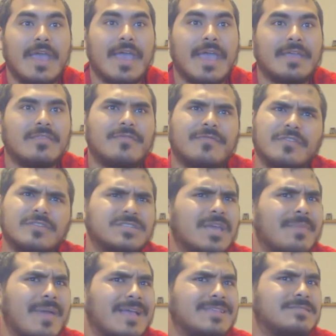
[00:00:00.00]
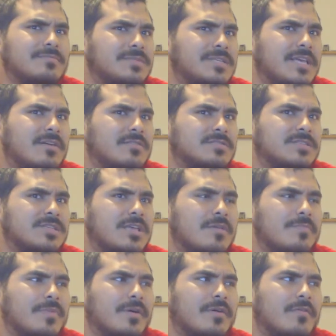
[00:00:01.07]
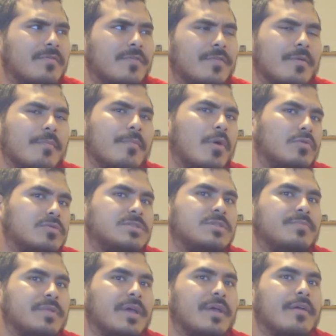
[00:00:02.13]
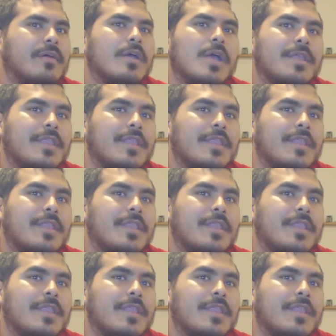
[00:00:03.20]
And the first game had some DLC, but for the multiplayer.